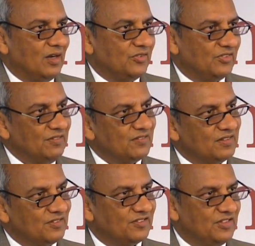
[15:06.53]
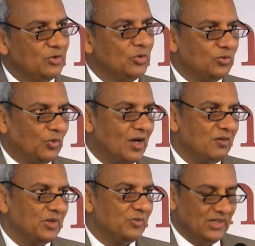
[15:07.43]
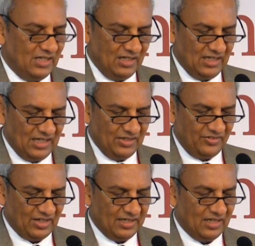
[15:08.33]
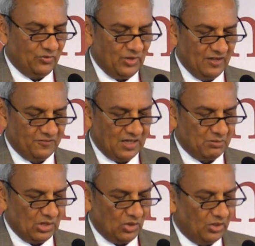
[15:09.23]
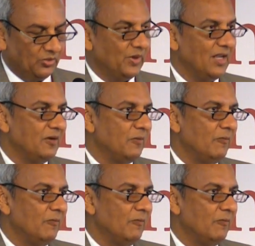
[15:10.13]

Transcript: Since the 62 war between India and China, we have come a long way.